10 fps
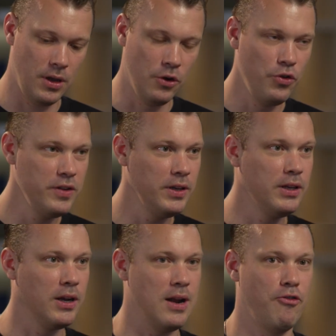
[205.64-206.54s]
increasing
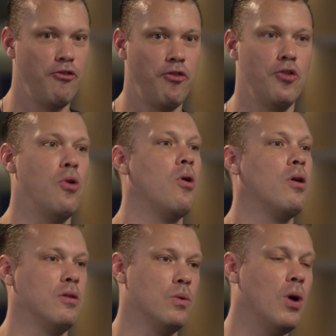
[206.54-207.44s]
the kind of floor
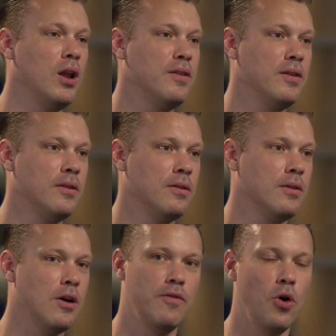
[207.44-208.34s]
quality
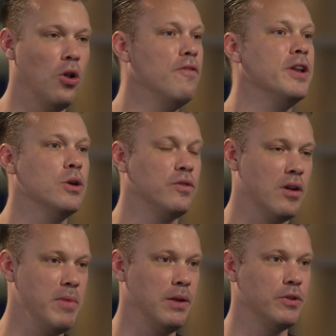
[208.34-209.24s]
of all videos that are
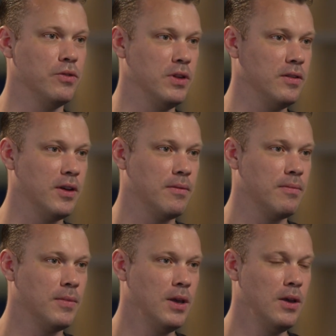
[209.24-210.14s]
made with Synthesia.
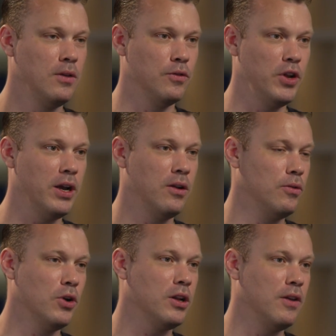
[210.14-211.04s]
So if you
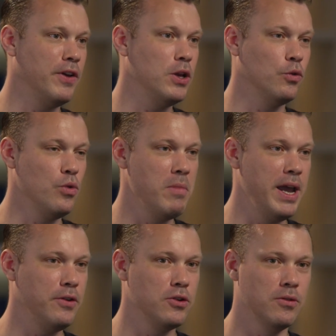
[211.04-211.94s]
look at, the videos we
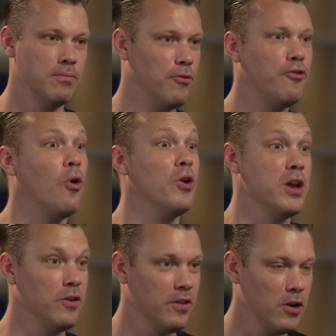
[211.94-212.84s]
made, you know, four
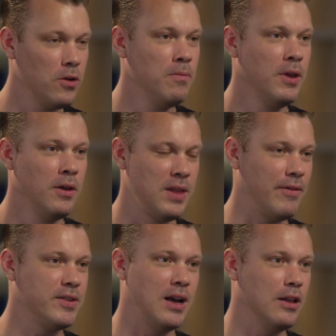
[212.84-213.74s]
years ago, the
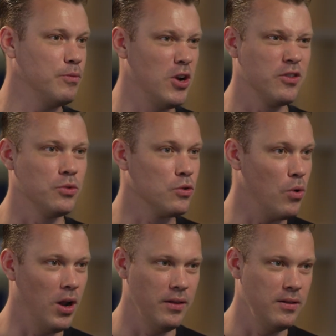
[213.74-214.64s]
avatars were not as good
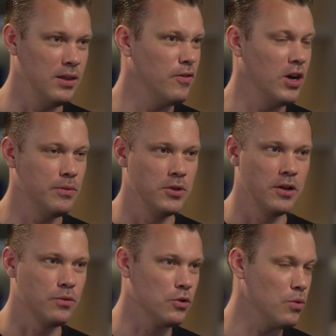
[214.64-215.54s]
quality, the voice was not
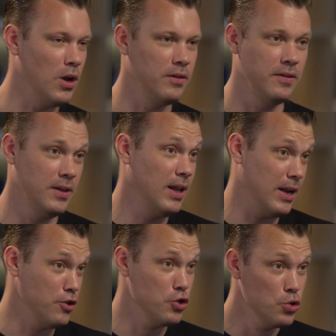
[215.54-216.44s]
as good quality, still had
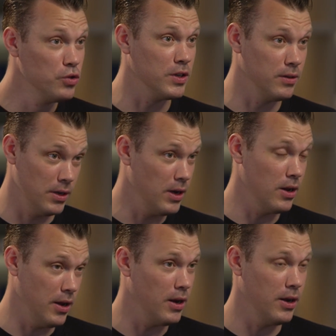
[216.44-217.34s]
a use in, in,
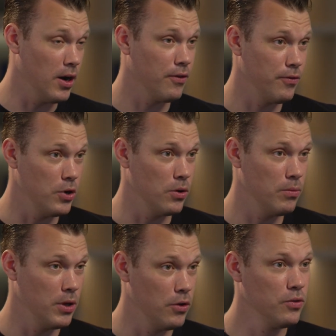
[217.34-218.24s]
in a lot of, you know,
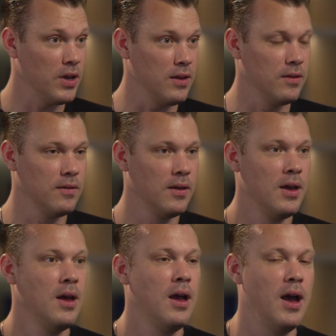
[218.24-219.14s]
use cases,
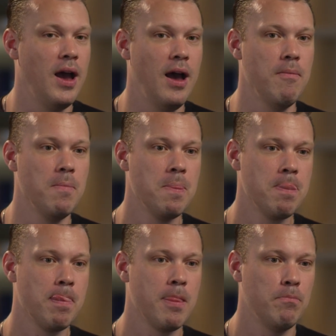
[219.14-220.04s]
um,
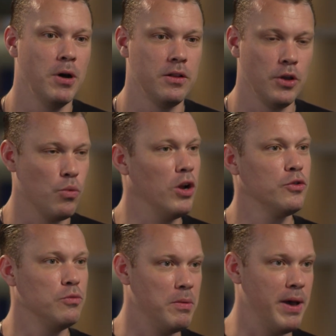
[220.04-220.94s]
but the quality
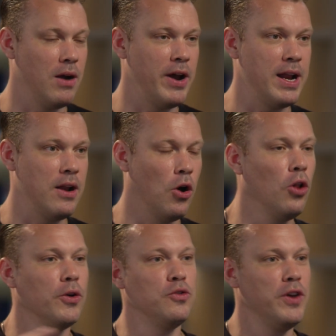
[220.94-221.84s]
could be better, right? And all
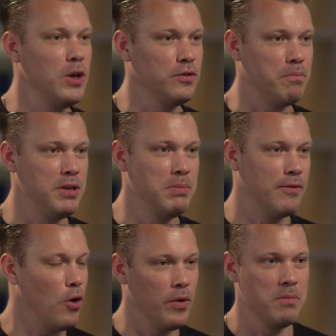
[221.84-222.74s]
those videos that people
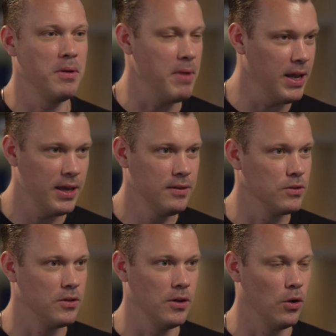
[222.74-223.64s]
have already been making,
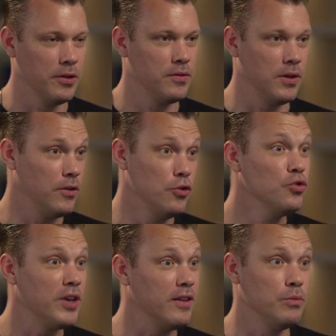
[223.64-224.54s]
so the, all this the
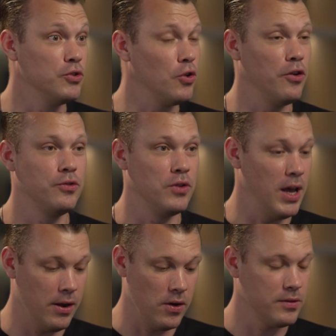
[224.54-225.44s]
use case we serve
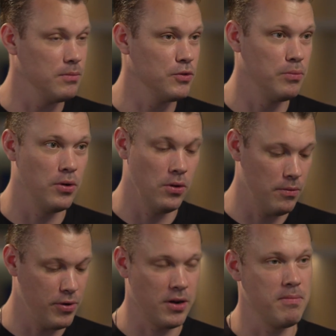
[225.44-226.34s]
today, customer support, mm
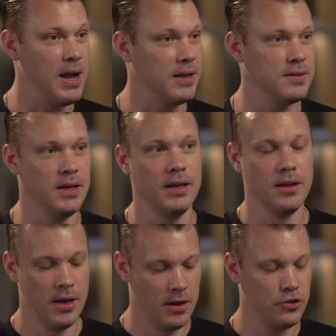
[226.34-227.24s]
-hmm. product marketing,
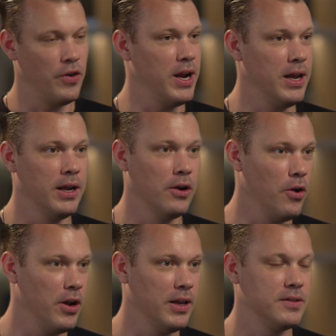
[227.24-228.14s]
training,
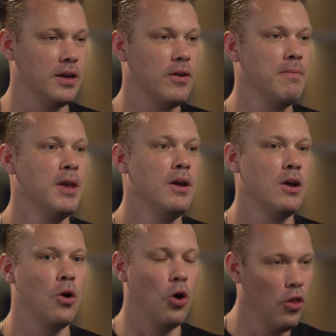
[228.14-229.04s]
learning, etc.,
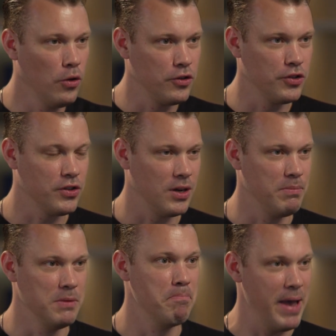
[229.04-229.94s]
all those are just going
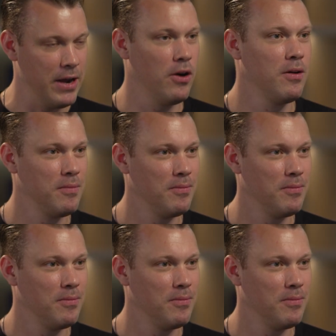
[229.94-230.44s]
to be better